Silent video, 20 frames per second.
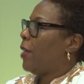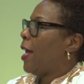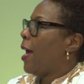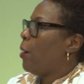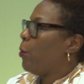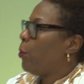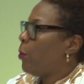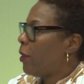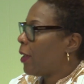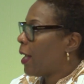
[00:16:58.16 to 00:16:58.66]

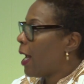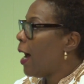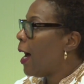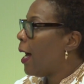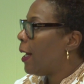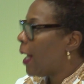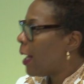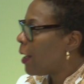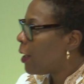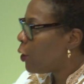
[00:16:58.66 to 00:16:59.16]
that with
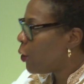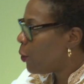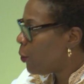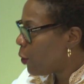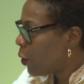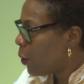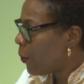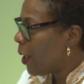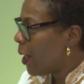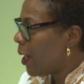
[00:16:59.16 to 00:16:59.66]
God. I, you
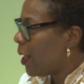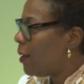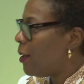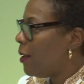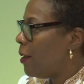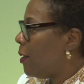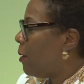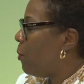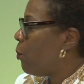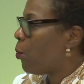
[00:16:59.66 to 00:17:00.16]
you mm. hit
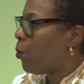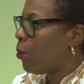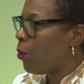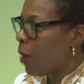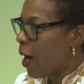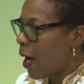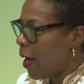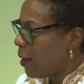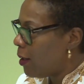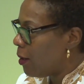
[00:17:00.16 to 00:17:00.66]
it
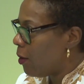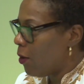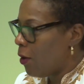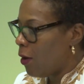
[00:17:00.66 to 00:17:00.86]
right